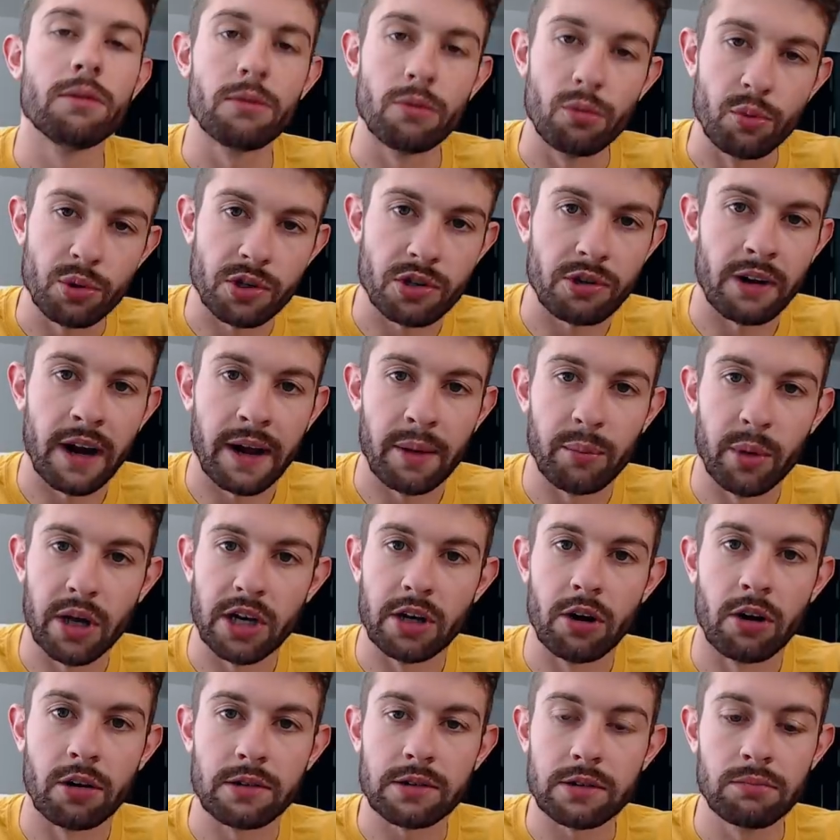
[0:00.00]
What's cracking, Big
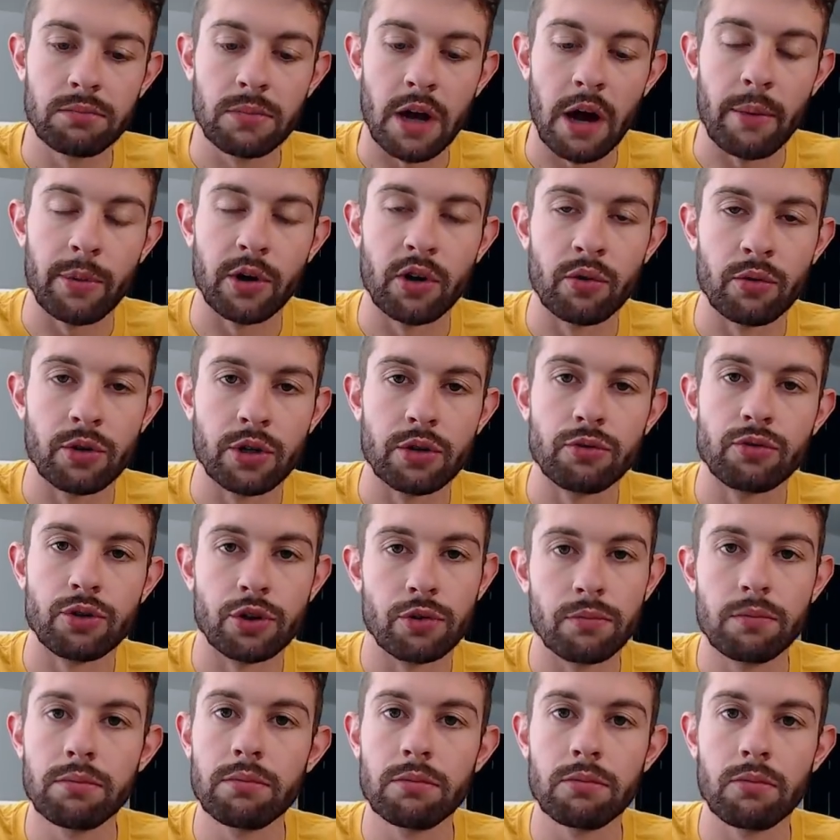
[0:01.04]
Dogs? How we doing,
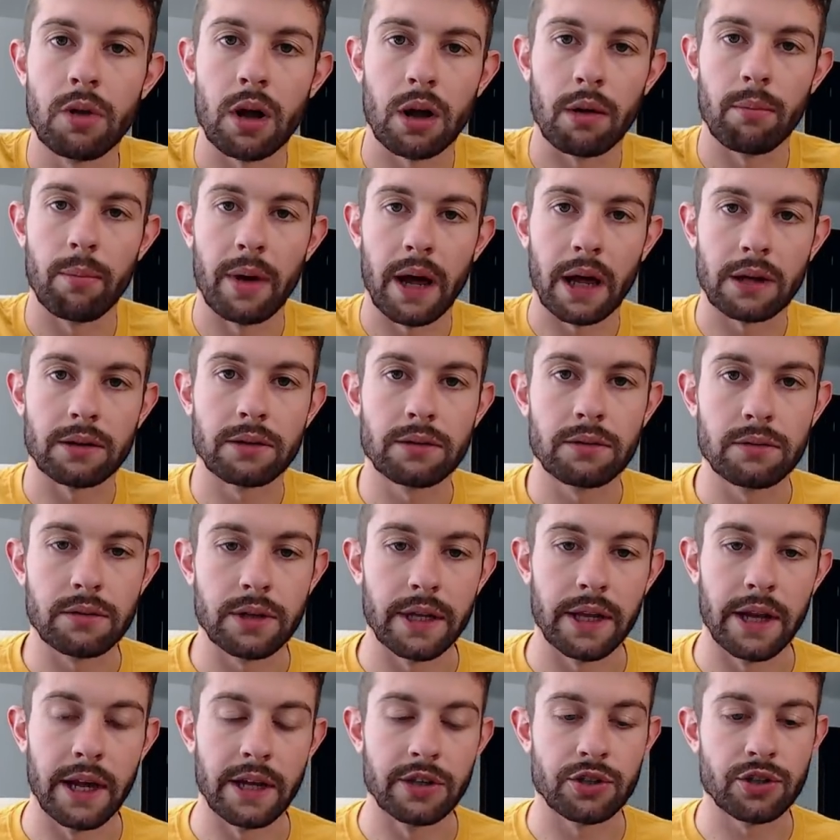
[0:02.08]
YouTube? Welcome back to
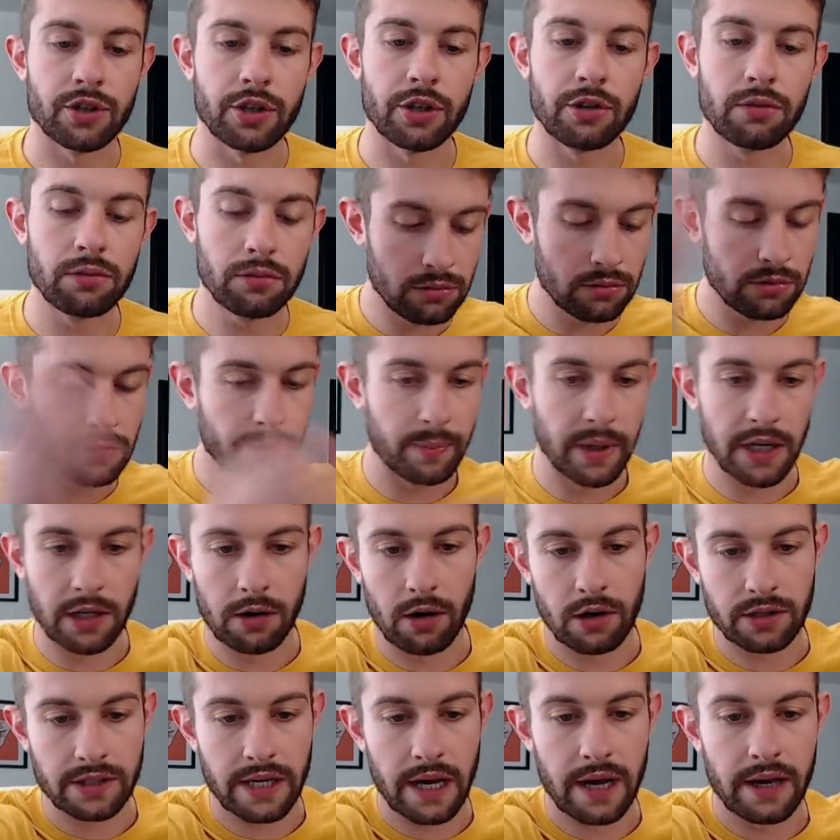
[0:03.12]
the HQ. It's Big
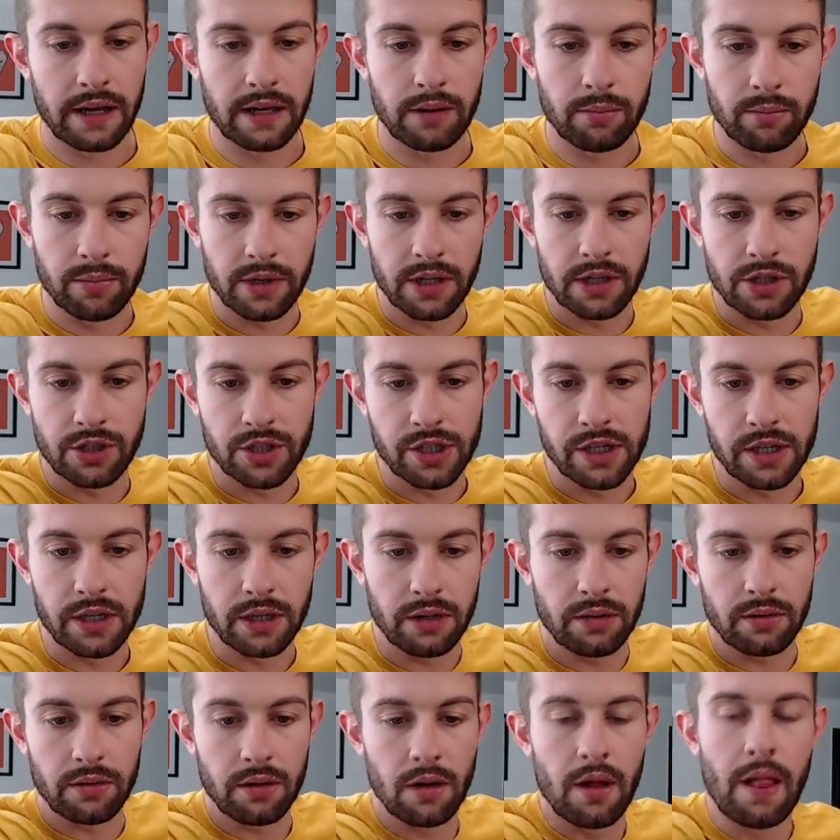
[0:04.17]
Dogs Gotta Eat, BDGE.